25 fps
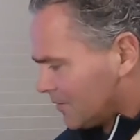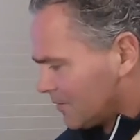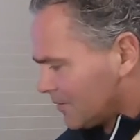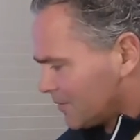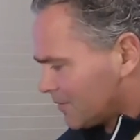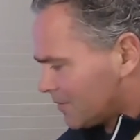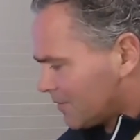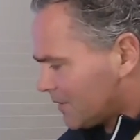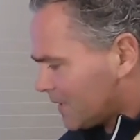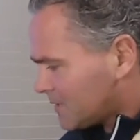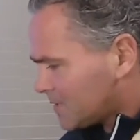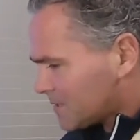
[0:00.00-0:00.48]
on
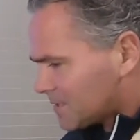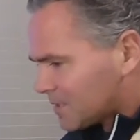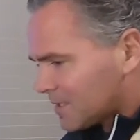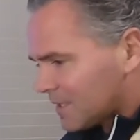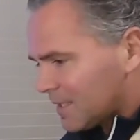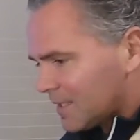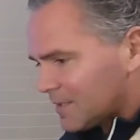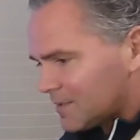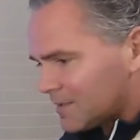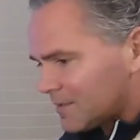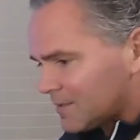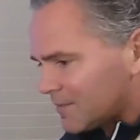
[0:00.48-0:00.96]
the right
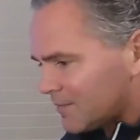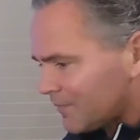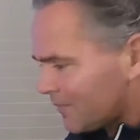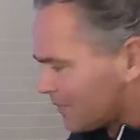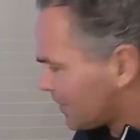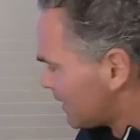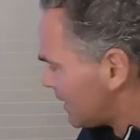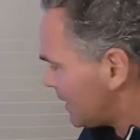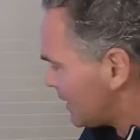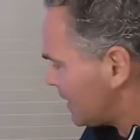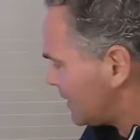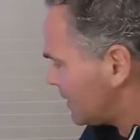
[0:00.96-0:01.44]
side.
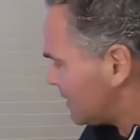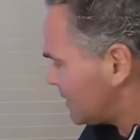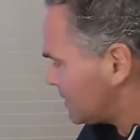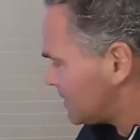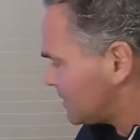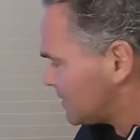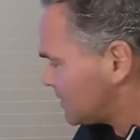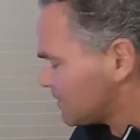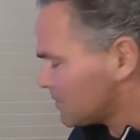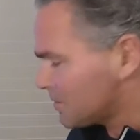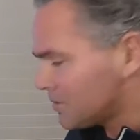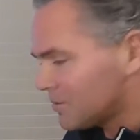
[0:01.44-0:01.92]

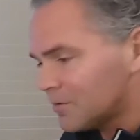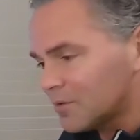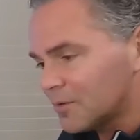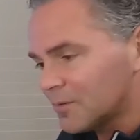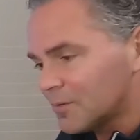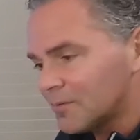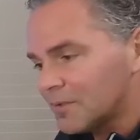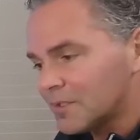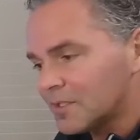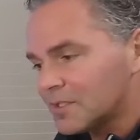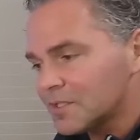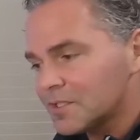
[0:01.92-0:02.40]
Here you
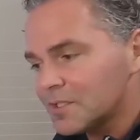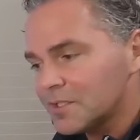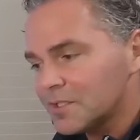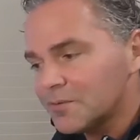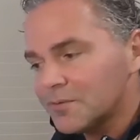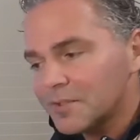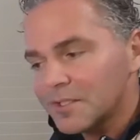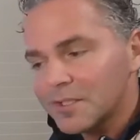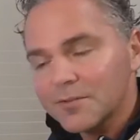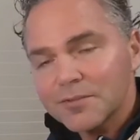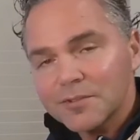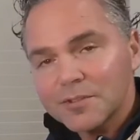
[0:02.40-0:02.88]
normally see
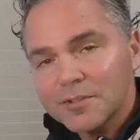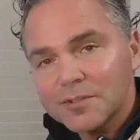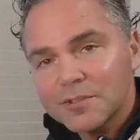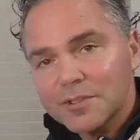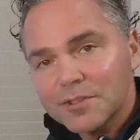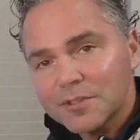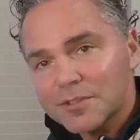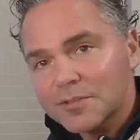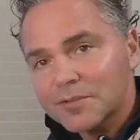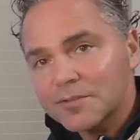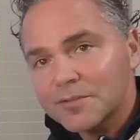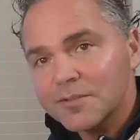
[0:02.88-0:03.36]
when you have a
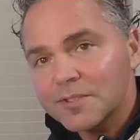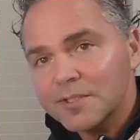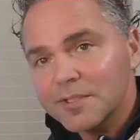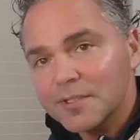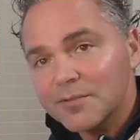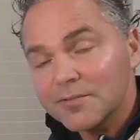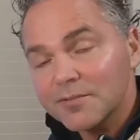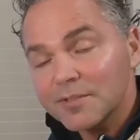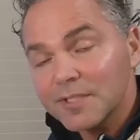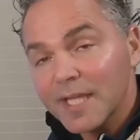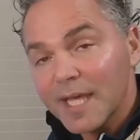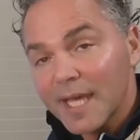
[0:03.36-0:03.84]
touchscreen, you
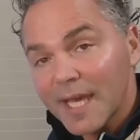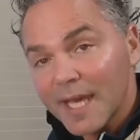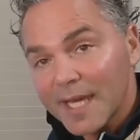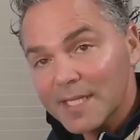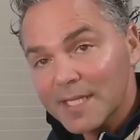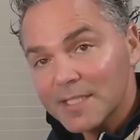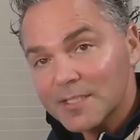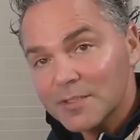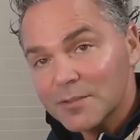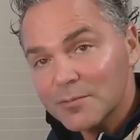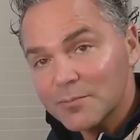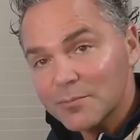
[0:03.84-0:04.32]
have an
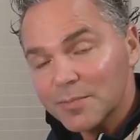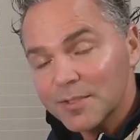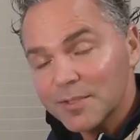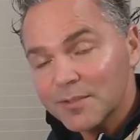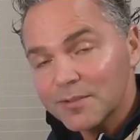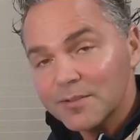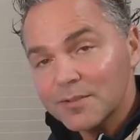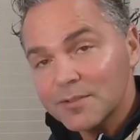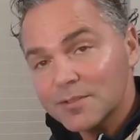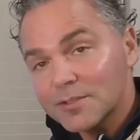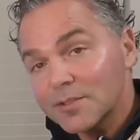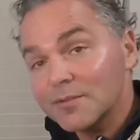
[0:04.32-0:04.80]
exit
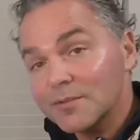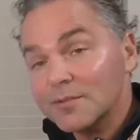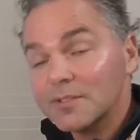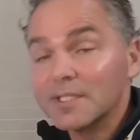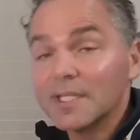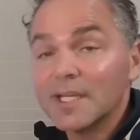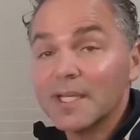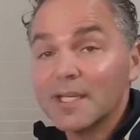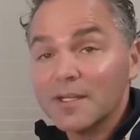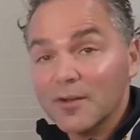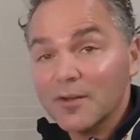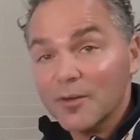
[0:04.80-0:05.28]
button, so
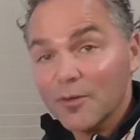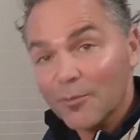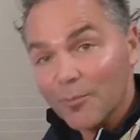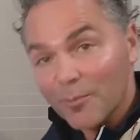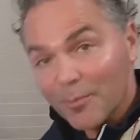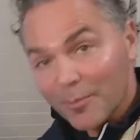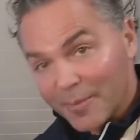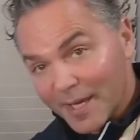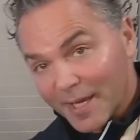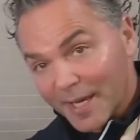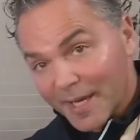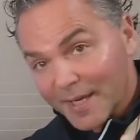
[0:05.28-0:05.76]
it can go
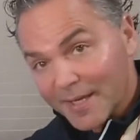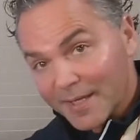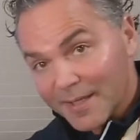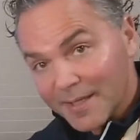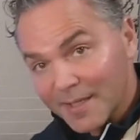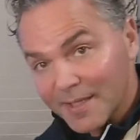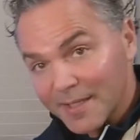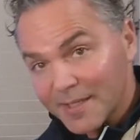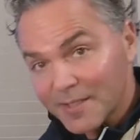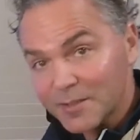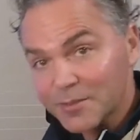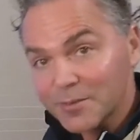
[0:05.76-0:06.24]
back
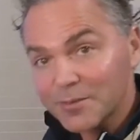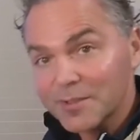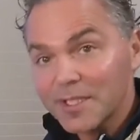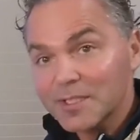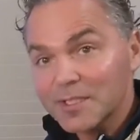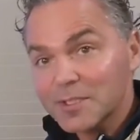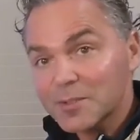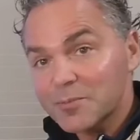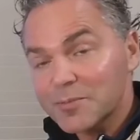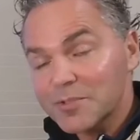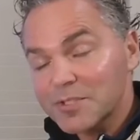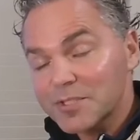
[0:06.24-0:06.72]
into
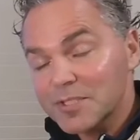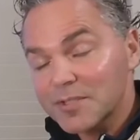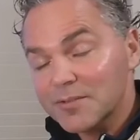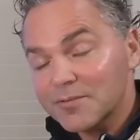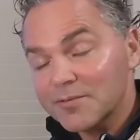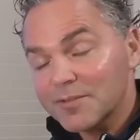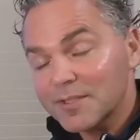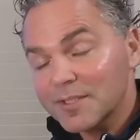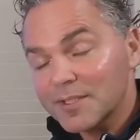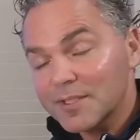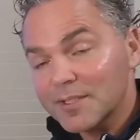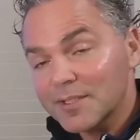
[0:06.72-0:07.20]
that
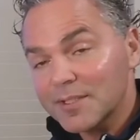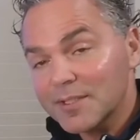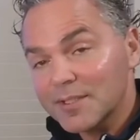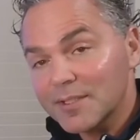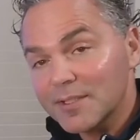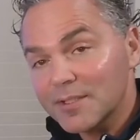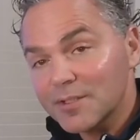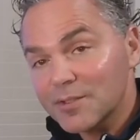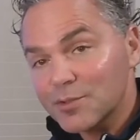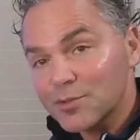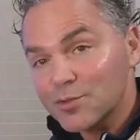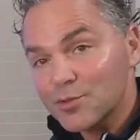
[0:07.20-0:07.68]
specific
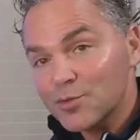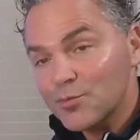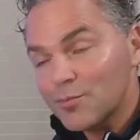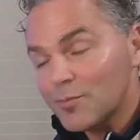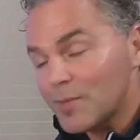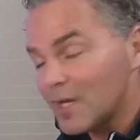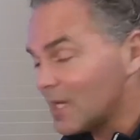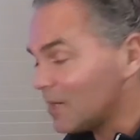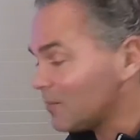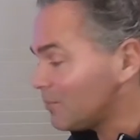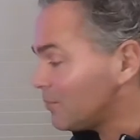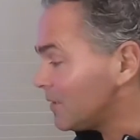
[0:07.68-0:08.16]

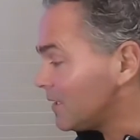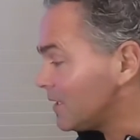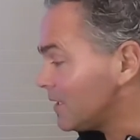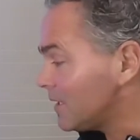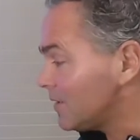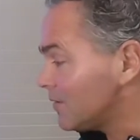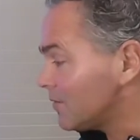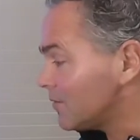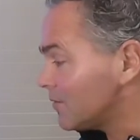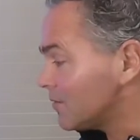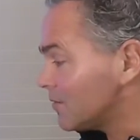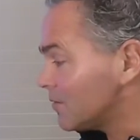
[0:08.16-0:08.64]
Zoom app
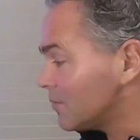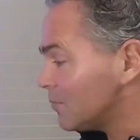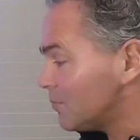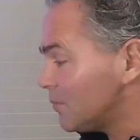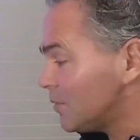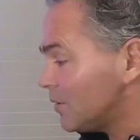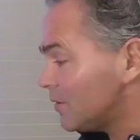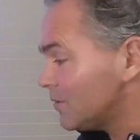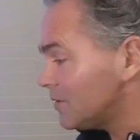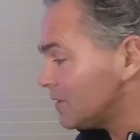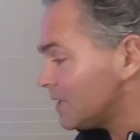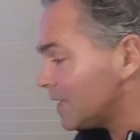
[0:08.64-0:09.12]
or the
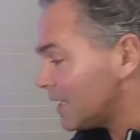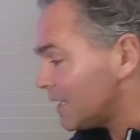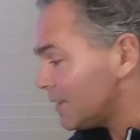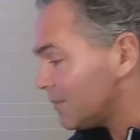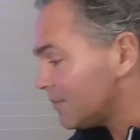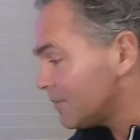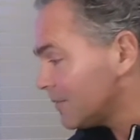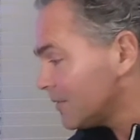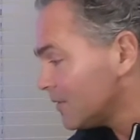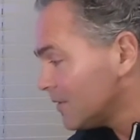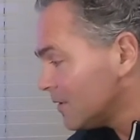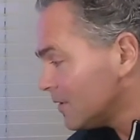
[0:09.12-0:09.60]
Poly
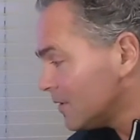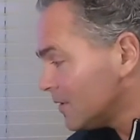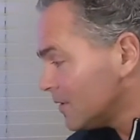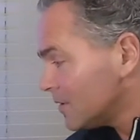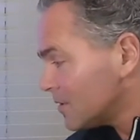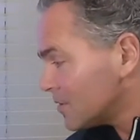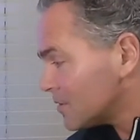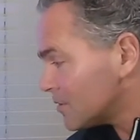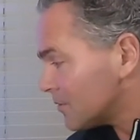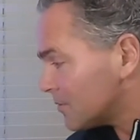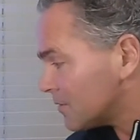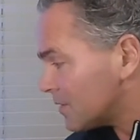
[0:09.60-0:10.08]
app.
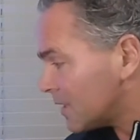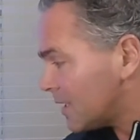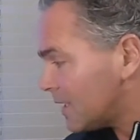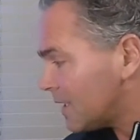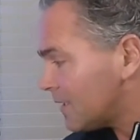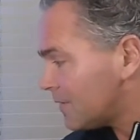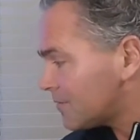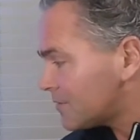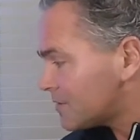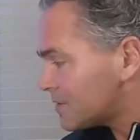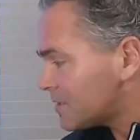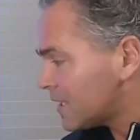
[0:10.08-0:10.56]
So on the
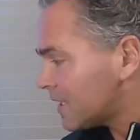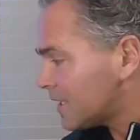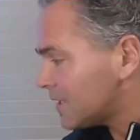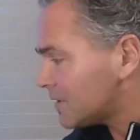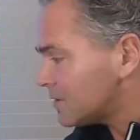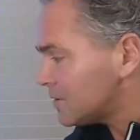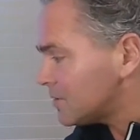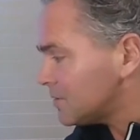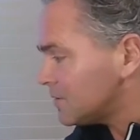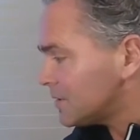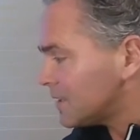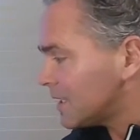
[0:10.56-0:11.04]
left
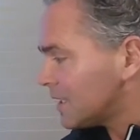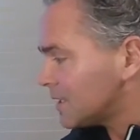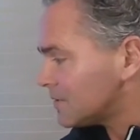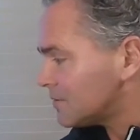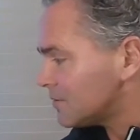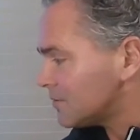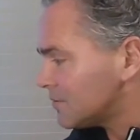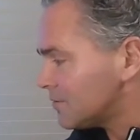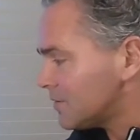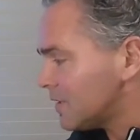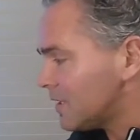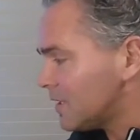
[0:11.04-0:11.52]
side, you
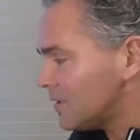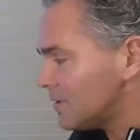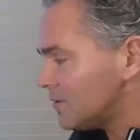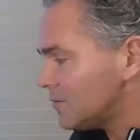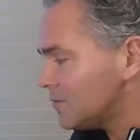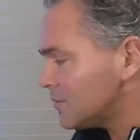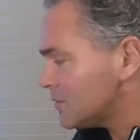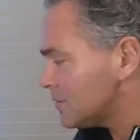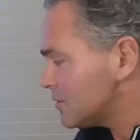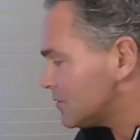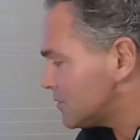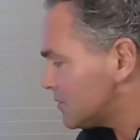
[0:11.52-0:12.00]
got your
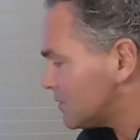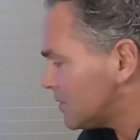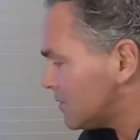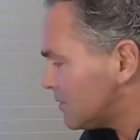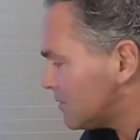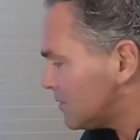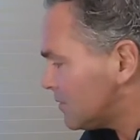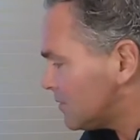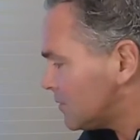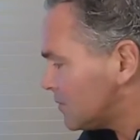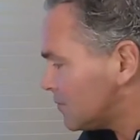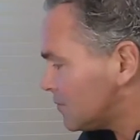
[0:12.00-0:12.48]
volume
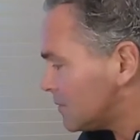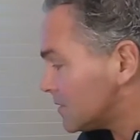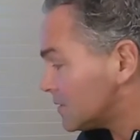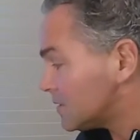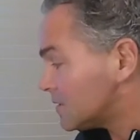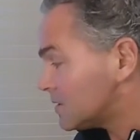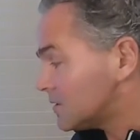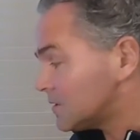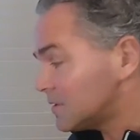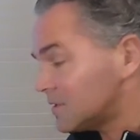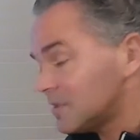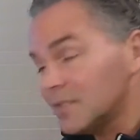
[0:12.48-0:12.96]
control,
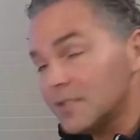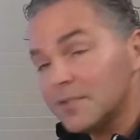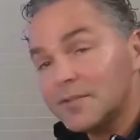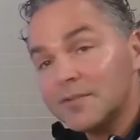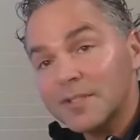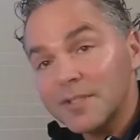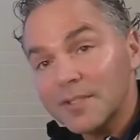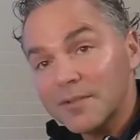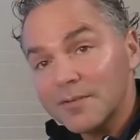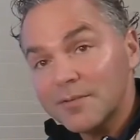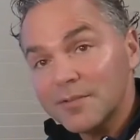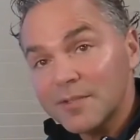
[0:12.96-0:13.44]
but
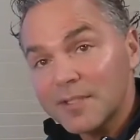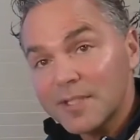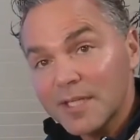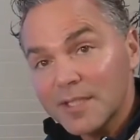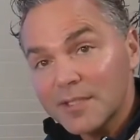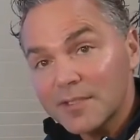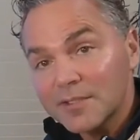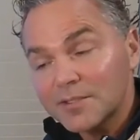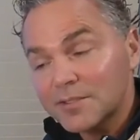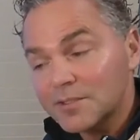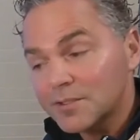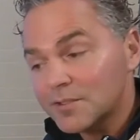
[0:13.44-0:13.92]
still, if you
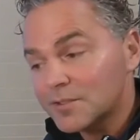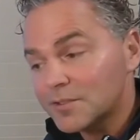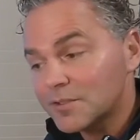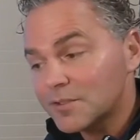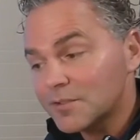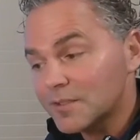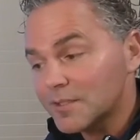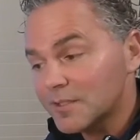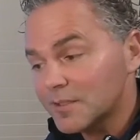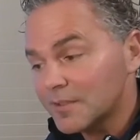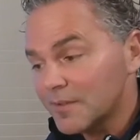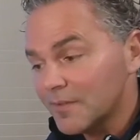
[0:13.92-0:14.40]
got a
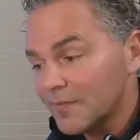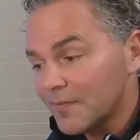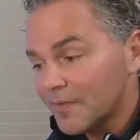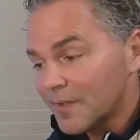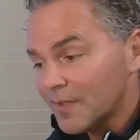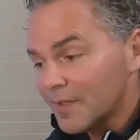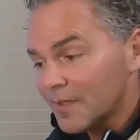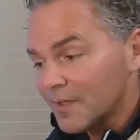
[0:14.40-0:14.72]
touchscreen,